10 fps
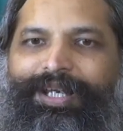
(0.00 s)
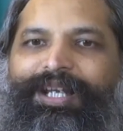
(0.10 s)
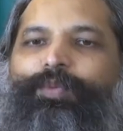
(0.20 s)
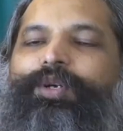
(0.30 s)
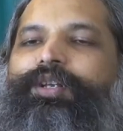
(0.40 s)

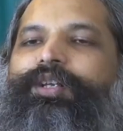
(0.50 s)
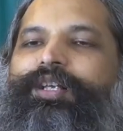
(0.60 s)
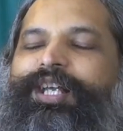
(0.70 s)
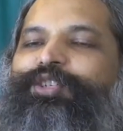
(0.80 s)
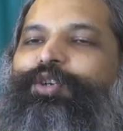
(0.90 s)
it would
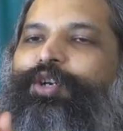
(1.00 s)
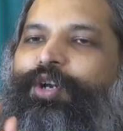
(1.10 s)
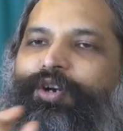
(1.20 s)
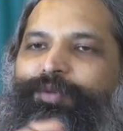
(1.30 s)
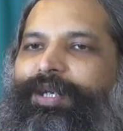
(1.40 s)
it should
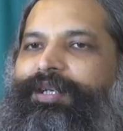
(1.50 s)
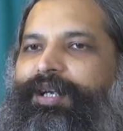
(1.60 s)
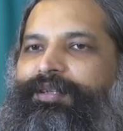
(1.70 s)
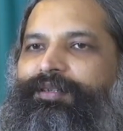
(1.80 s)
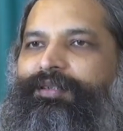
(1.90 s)
not be
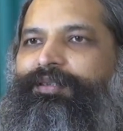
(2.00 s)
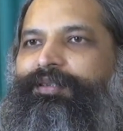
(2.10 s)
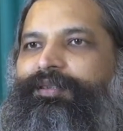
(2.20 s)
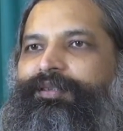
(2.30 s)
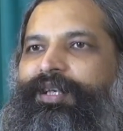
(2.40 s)
done
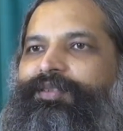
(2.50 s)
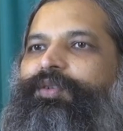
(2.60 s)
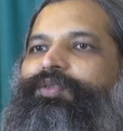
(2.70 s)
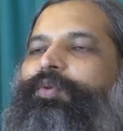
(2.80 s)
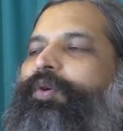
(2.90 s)
is
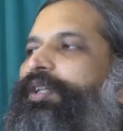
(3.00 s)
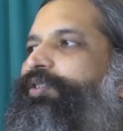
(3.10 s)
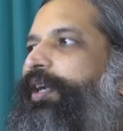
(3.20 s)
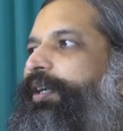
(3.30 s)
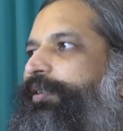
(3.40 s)
to scold a
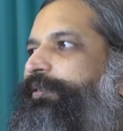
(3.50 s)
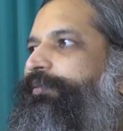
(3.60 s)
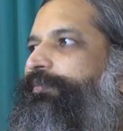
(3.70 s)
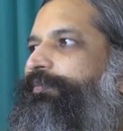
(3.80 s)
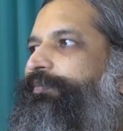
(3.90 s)
child.
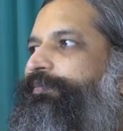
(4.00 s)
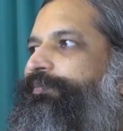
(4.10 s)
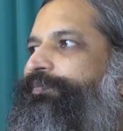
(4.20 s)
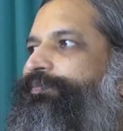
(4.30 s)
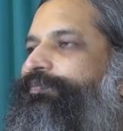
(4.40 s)

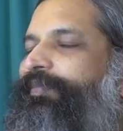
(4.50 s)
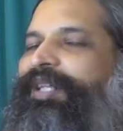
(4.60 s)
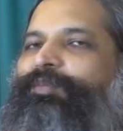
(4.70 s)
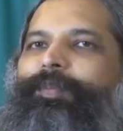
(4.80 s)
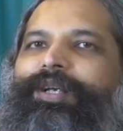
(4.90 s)

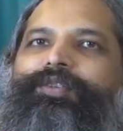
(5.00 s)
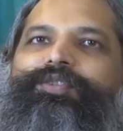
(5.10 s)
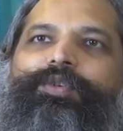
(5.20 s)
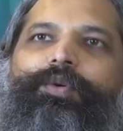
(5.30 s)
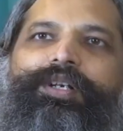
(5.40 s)
The moment you
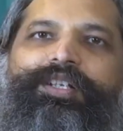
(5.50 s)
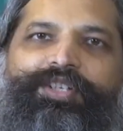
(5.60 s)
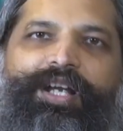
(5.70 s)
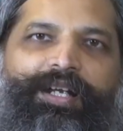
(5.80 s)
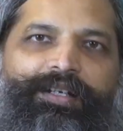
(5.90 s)
scold a
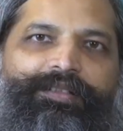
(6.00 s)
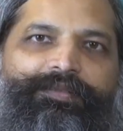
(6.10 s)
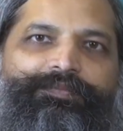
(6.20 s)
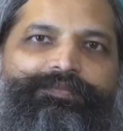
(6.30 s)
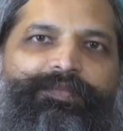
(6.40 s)
child,
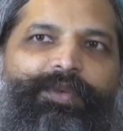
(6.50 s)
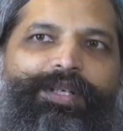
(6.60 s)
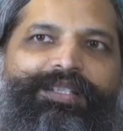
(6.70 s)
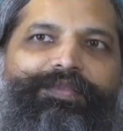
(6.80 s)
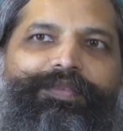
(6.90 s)

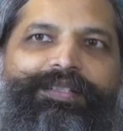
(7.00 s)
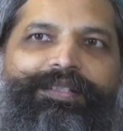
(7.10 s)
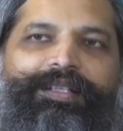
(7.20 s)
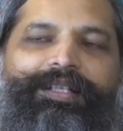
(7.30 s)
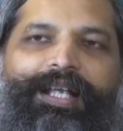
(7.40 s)
what's the
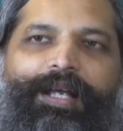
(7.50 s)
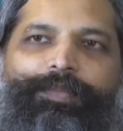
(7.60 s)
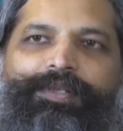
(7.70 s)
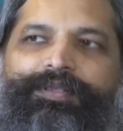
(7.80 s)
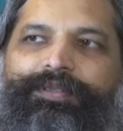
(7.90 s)
first thing that
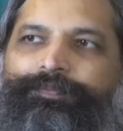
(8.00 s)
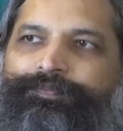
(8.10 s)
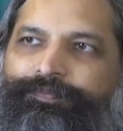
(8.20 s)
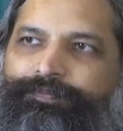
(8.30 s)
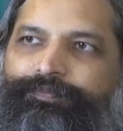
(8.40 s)
happens?
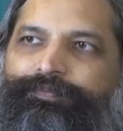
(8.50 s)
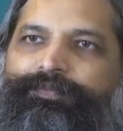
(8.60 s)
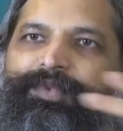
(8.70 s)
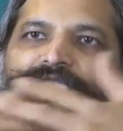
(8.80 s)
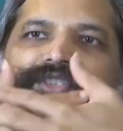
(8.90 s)

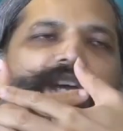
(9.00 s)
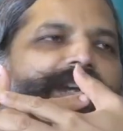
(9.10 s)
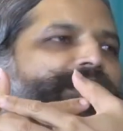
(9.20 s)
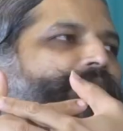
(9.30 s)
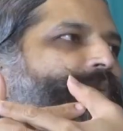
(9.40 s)

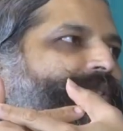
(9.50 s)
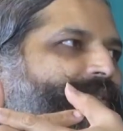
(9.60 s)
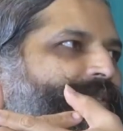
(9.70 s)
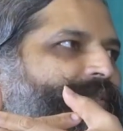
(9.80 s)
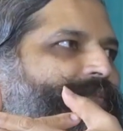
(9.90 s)
Child closes.